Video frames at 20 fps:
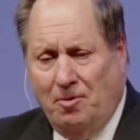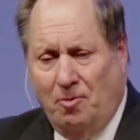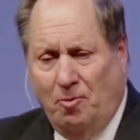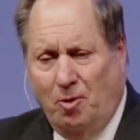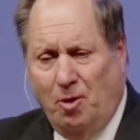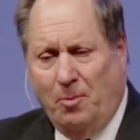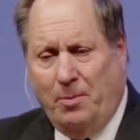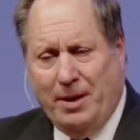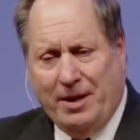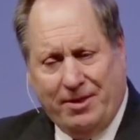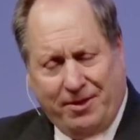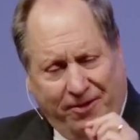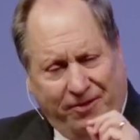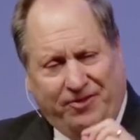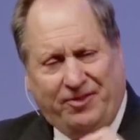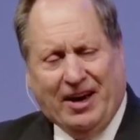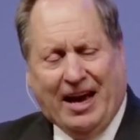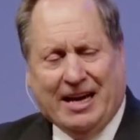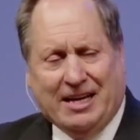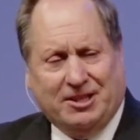will be the
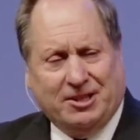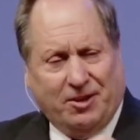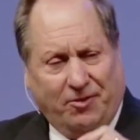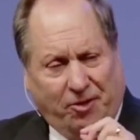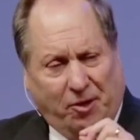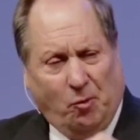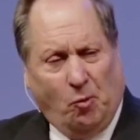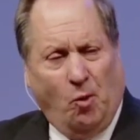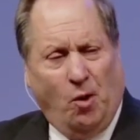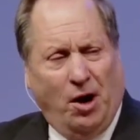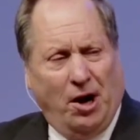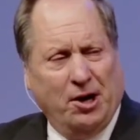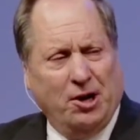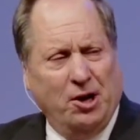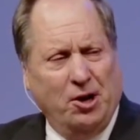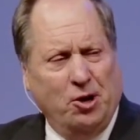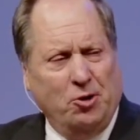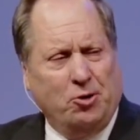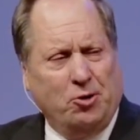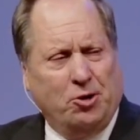face of the one
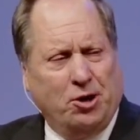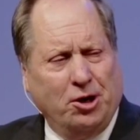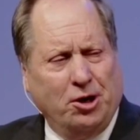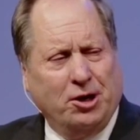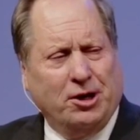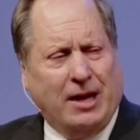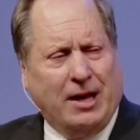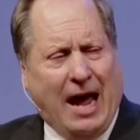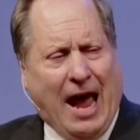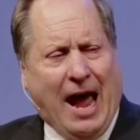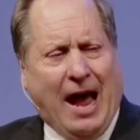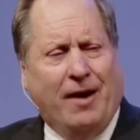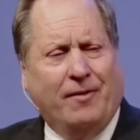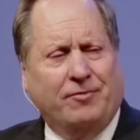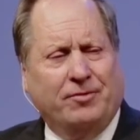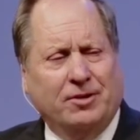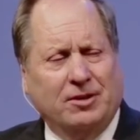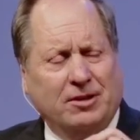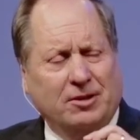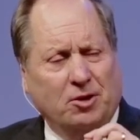who could
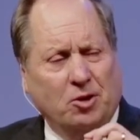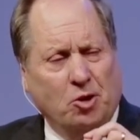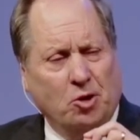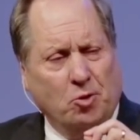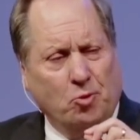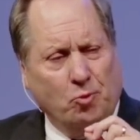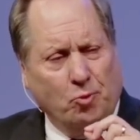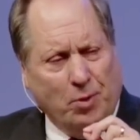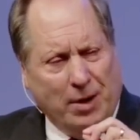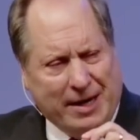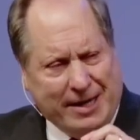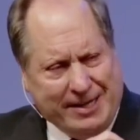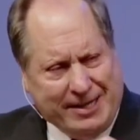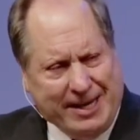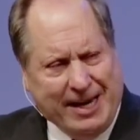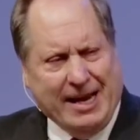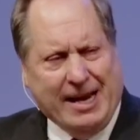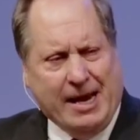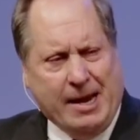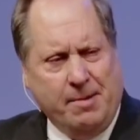have
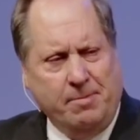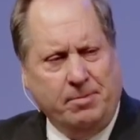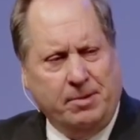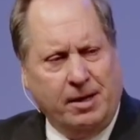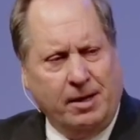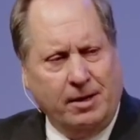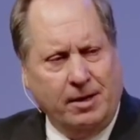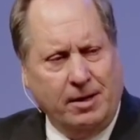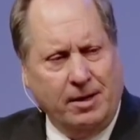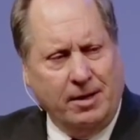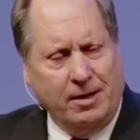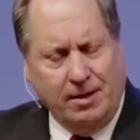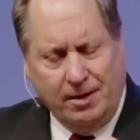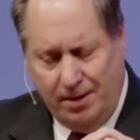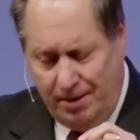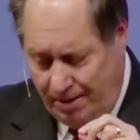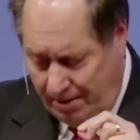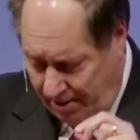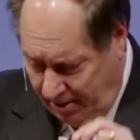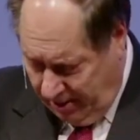redeemed
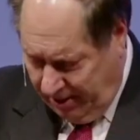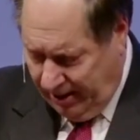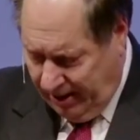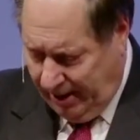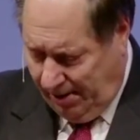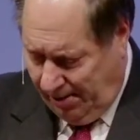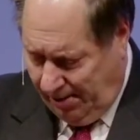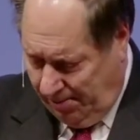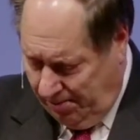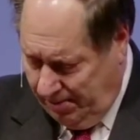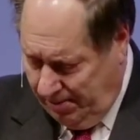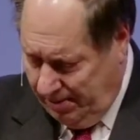them.